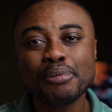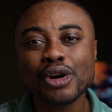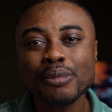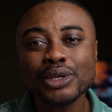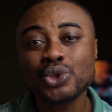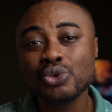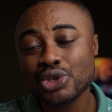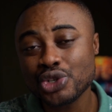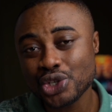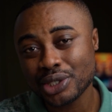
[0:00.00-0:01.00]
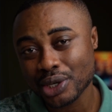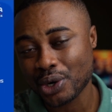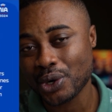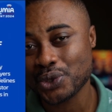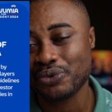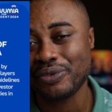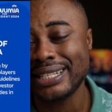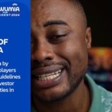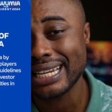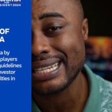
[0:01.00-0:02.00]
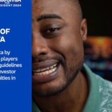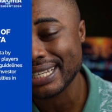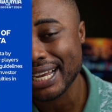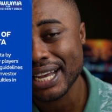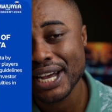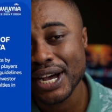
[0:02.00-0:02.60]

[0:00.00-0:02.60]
promised to reduce the cost of internet data